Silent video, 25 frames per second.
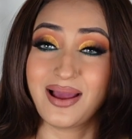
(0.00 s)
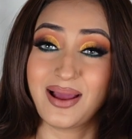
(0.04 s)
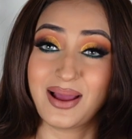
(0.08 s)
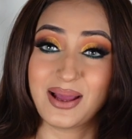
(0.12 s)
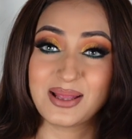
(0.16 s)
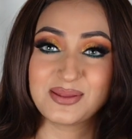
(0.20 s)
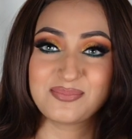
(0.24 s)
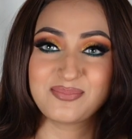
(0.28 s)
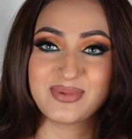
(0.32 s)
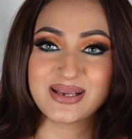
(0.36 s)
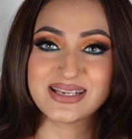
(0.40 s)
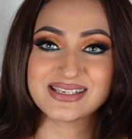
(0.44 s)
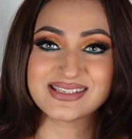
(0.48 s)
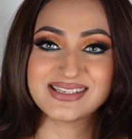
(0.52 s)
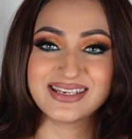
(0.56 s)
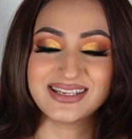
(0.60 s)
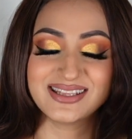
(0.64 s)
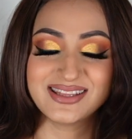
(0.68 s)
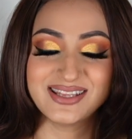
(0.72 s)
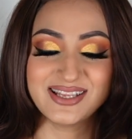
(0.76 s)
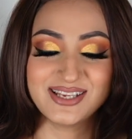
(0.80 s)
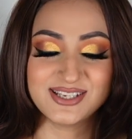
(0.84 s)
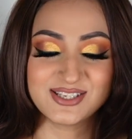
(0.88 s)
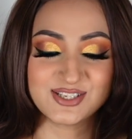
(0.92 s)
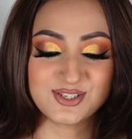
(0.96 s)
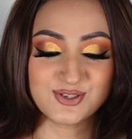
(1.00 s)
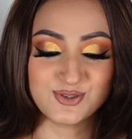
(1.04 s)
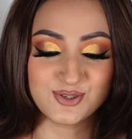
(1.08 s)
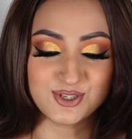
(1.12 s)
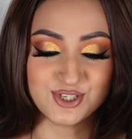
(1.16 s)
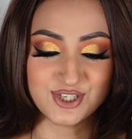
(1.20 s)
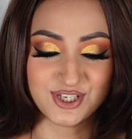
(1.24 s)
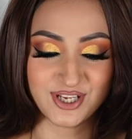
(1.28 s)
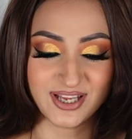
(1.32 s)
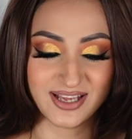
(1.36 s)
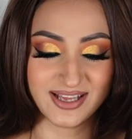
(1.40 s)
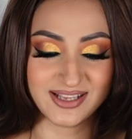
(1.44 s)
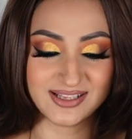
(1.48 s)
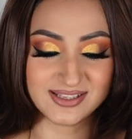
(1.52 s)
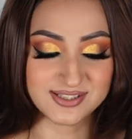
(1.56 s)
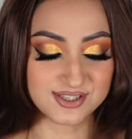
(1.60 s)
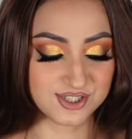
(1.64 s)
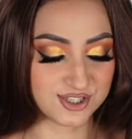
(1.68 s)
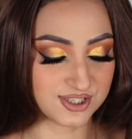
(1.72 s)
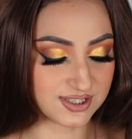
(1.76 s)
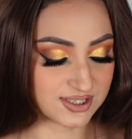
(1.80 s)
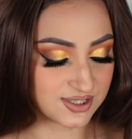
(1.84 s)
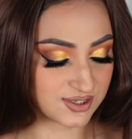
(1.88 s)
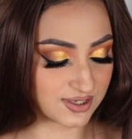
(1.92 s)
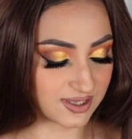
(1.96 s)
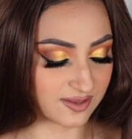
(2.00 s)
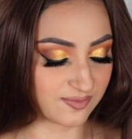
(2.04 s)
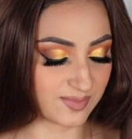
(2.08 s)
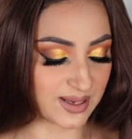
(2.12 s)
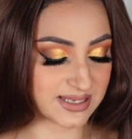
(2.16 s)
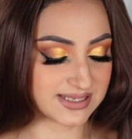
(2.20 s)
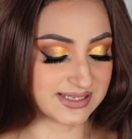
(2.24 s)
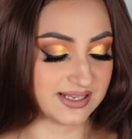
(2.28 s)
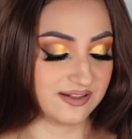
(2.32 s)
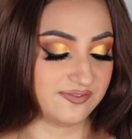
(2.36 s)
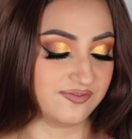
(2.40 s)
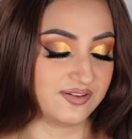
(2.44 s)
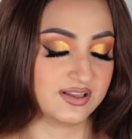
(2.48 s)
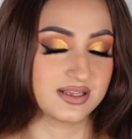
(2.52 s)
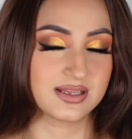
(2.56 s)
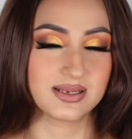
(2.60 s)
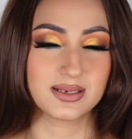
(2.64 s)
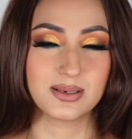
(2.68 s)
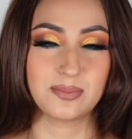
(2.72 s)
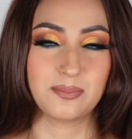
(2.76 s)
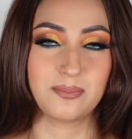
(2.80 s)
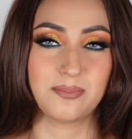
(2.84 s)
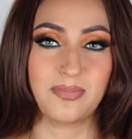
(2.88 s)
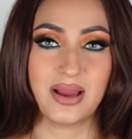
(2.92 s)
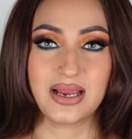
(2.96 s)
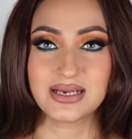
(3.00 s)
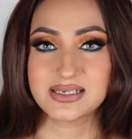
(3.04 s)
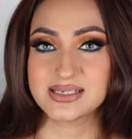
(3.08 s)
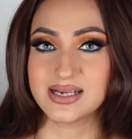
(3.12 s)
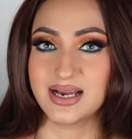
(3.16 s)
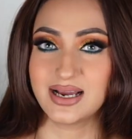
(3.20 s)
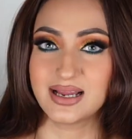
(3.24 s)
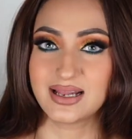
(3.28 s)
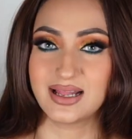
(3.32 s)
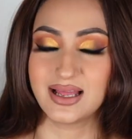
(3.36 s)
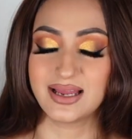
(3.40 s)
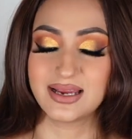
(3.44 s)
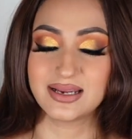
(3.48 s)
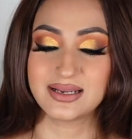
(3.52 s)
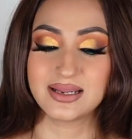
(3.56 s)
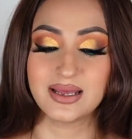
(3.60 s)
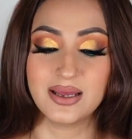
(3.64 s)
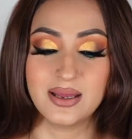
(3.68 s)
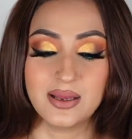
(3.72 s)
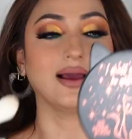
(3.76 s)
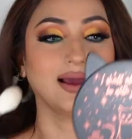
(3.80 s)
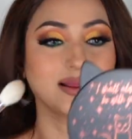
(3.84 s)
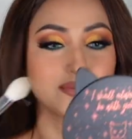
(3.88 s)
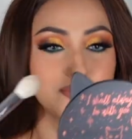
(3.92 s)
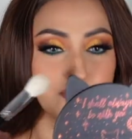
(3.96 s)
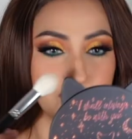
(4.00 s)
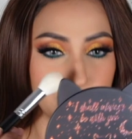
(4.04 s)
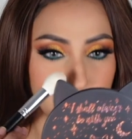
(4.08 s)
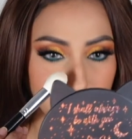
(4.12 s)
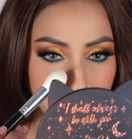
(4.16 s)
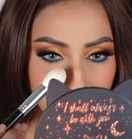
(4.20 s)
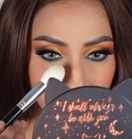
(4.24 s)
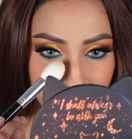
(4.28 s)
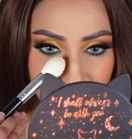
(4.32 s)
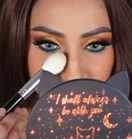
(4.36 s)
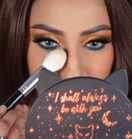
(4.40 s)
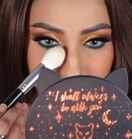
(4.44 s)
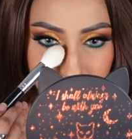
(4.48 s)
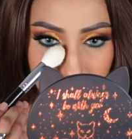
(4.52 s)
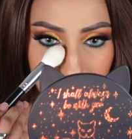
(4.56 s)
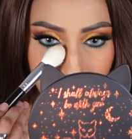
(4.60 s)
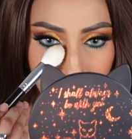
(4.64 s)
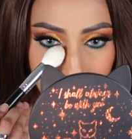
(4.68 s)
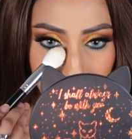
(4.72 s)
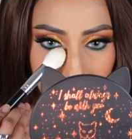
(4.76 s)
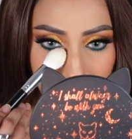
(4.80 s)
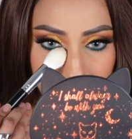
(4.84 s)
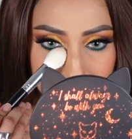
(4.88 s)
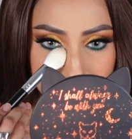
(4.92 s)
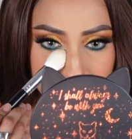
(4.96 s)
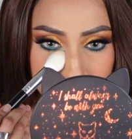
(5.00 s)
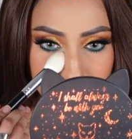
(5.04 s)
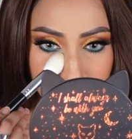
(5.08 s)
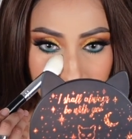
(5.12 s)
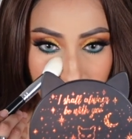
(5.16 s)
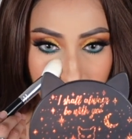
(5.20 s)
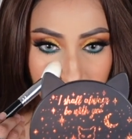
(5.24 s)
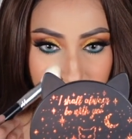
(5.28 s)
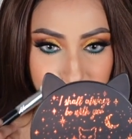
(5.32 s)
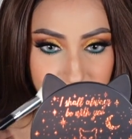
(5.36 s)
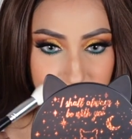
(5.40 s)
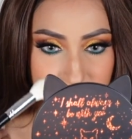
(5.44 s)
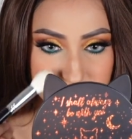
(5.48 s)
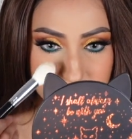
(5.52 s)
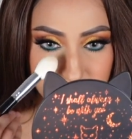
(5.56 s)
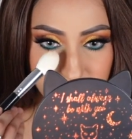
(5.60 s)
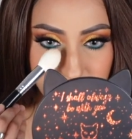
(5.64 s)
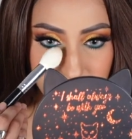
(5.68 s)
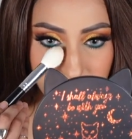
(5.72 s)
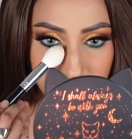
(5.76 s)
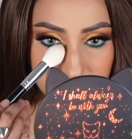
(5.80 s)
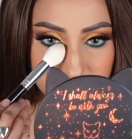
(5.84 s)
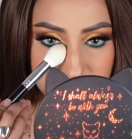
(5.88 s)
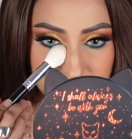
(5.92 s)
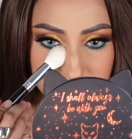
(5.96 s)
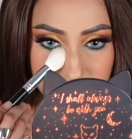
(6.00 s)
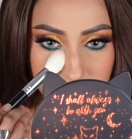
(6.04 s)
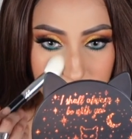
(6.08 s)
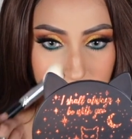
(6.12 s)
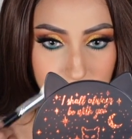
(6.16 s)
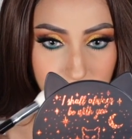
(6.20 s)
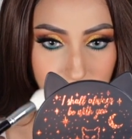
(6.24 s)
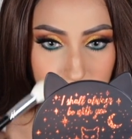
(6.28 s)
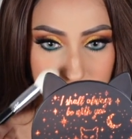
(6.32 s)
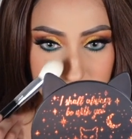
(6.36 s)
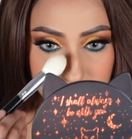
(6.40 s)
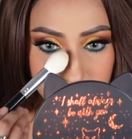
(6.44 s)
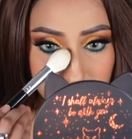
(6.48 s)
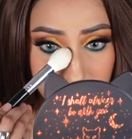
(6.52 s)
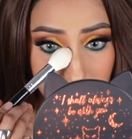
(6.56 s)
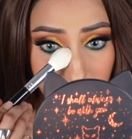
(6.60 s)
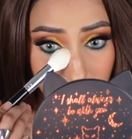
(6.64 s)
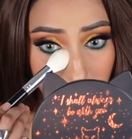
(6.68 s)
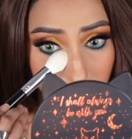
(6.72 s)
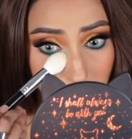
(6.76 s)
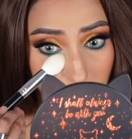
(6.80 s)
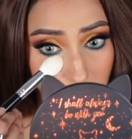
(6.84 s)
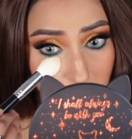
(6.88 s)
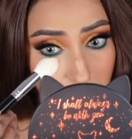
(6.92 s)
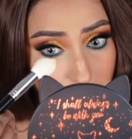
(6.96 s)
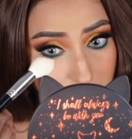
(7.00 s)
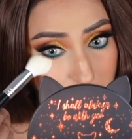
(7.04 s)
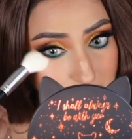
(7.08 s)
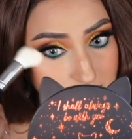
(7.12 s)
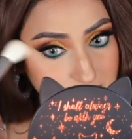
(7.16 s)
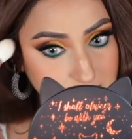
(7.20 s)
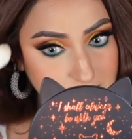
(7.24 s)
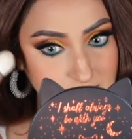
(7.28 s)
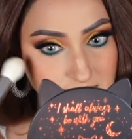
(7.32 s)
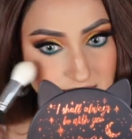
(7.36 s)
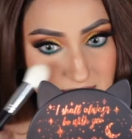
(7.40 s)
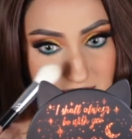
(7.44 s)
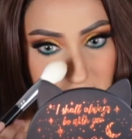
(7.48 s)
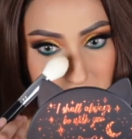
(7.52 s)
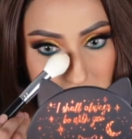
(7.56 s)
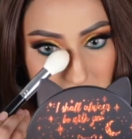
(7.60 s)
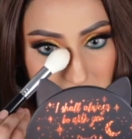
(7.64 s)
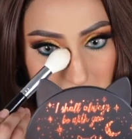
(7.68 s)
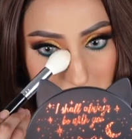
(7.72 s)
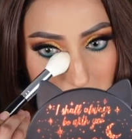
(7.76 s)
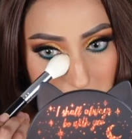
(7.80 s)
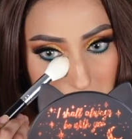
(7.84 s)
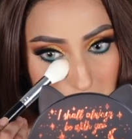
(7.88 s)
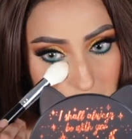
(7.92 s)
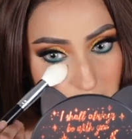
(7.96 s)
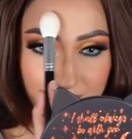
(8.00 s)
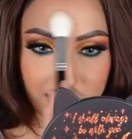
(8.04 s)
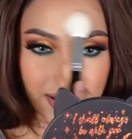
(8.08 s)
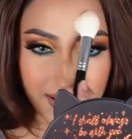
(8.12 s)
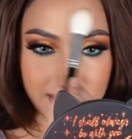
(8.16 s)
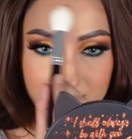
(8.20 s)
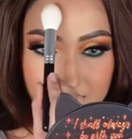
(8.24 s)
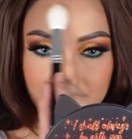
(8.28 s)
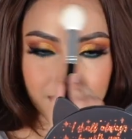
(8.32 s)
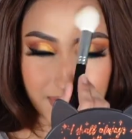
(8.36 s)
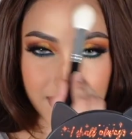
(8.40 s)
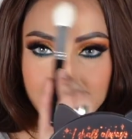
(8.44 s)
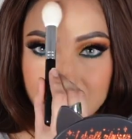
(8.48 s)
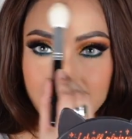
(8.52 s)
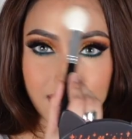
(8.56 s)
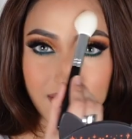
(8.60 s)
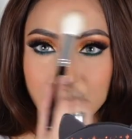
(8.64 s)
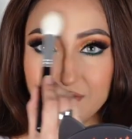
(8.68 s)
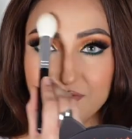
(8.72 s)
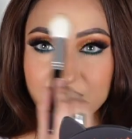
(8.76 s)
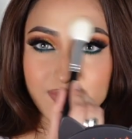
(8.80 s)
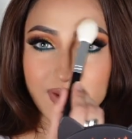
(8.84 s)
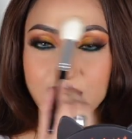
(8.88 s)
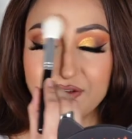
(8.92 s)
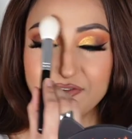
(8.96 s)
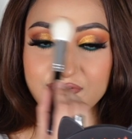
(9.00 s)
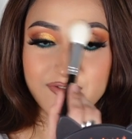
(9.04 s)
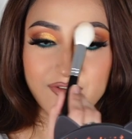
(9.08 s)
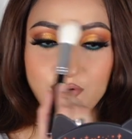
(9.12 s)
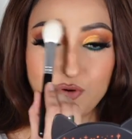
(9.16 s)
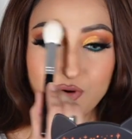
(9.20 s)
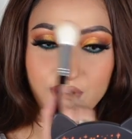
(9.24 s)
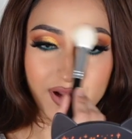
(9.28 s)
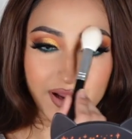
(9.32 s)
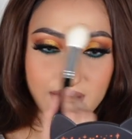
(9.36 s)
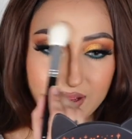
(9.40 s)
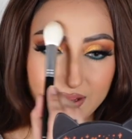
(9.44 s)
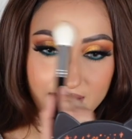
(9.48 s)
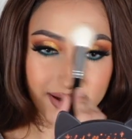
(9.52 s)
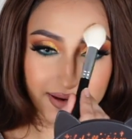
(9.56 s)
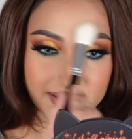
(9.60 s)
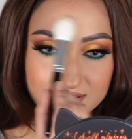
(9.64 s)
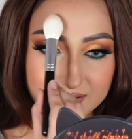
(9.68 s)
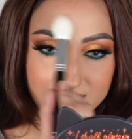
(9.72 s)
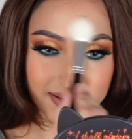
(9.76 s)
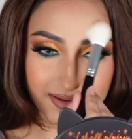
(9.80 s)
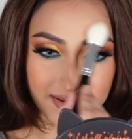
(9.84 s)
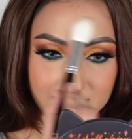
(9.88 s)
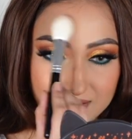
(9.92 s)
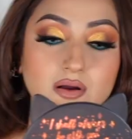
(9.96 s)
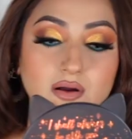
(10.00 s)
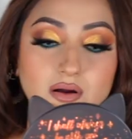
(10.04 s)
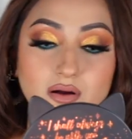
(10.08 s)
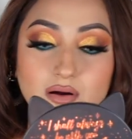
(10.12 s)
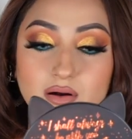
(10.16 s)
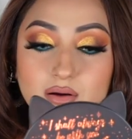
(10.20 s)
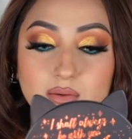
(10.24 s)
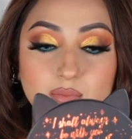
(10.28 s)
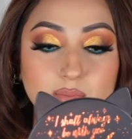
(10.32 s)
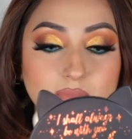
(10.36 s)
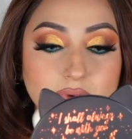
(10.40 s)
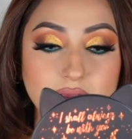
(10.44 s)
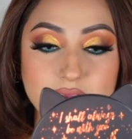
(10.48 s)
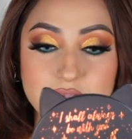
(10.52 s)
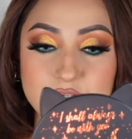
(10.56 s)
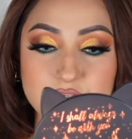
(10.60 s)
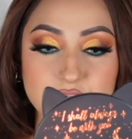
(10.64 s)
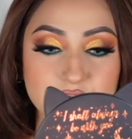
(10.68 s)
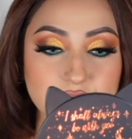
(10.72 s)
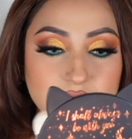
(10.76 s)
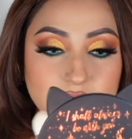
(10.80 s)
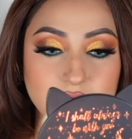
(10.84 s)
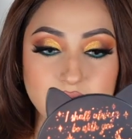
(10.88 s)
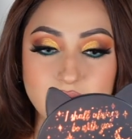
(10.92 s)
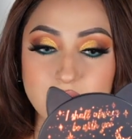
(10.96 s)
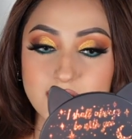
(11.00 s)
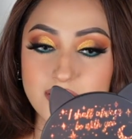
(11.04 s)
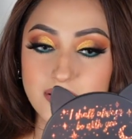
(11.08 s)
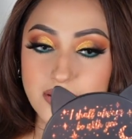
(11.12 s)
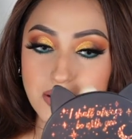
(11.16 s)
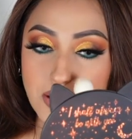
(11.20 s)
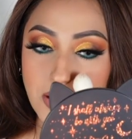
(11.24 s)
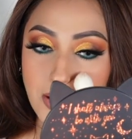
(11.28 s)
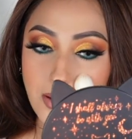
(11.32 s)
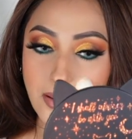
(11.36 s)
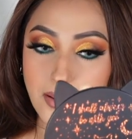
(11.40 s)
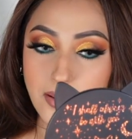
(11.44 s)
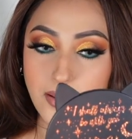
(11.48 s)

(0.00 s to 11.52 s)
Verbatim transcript: and mixing these two shades just to give myself a little matte highlight and bring everything back to life, especially under the eyes, in the middle of my forehead, on my chin.